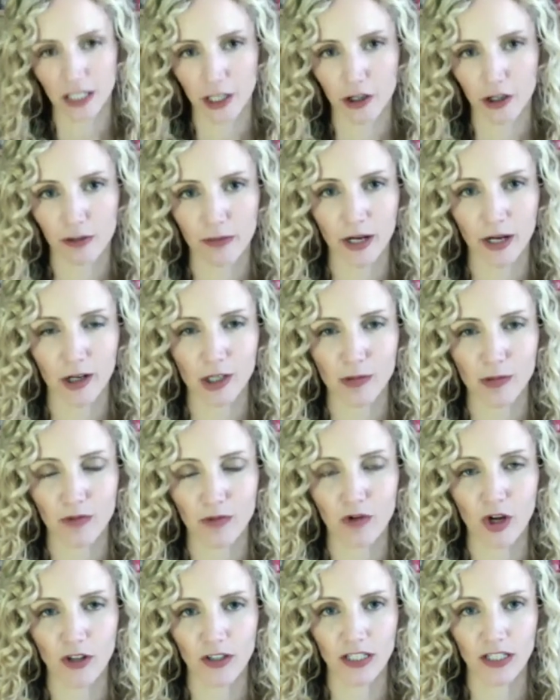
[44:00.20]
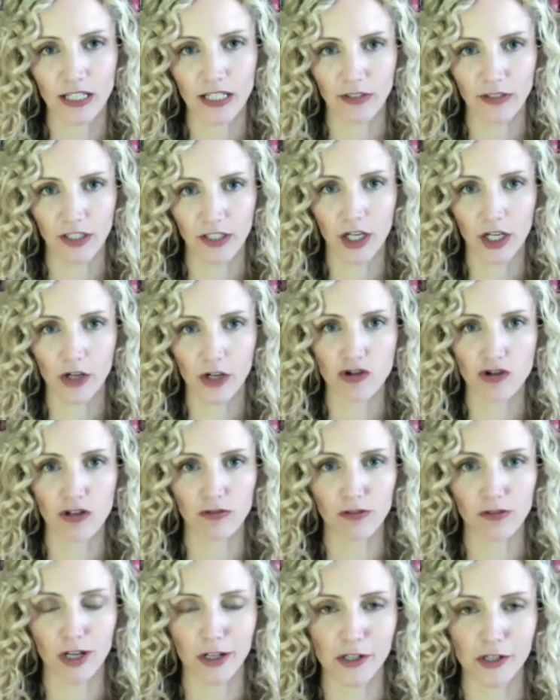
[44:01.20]
her in marriage, but rather leaving the country
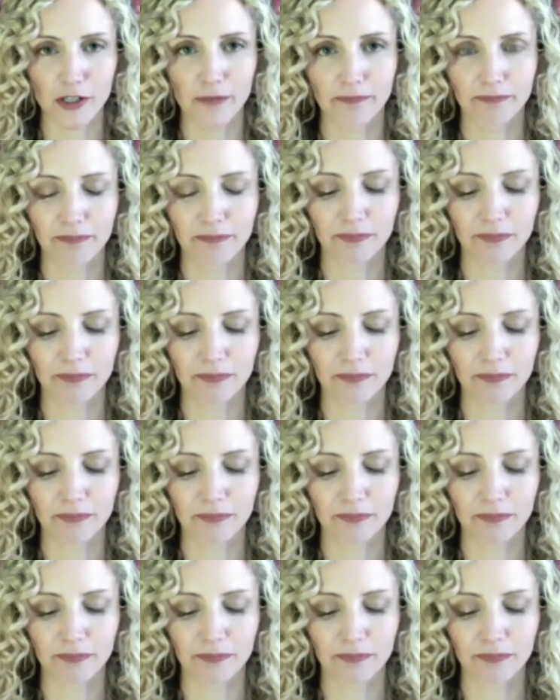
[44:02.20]
first.